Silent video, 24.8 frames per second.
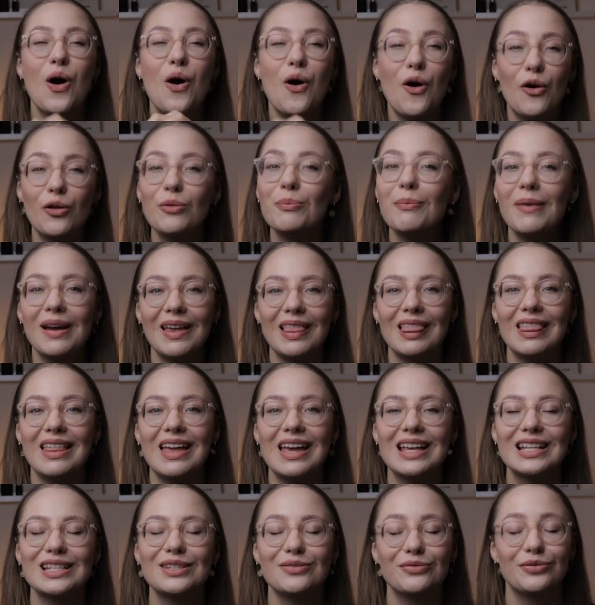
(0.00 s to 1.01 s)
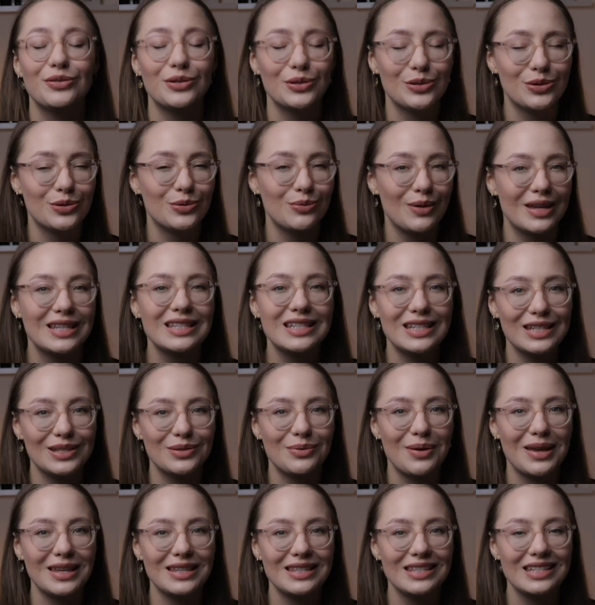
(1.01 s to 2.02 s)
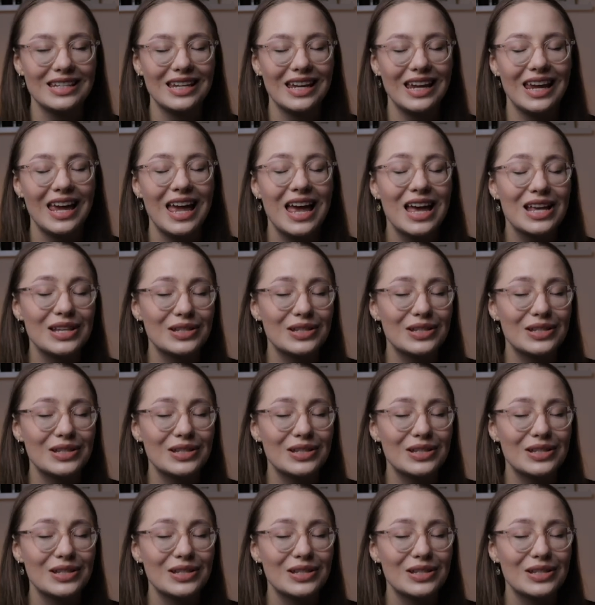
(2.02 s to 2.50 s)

on my list for 2020.